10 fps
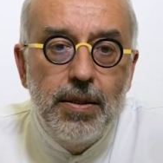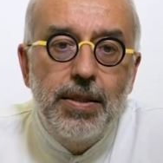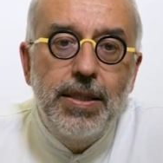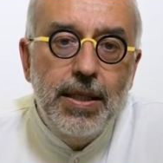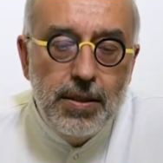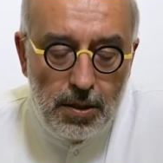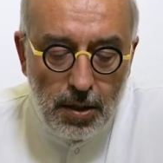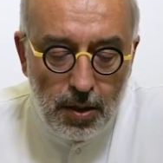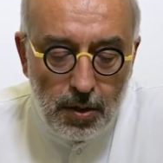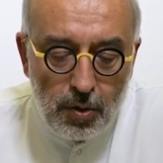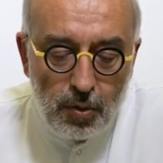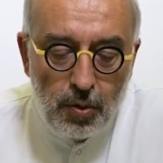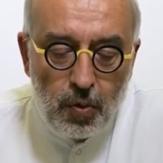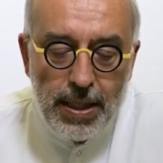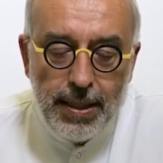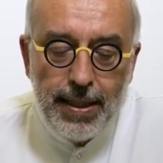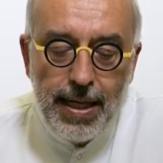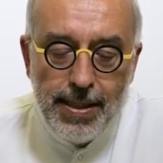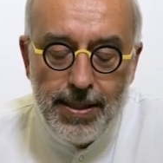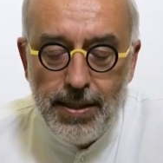6 to 20
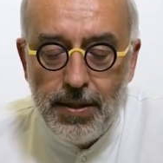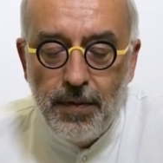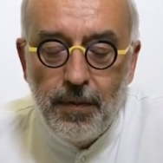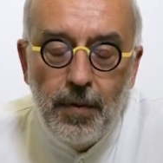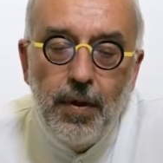cases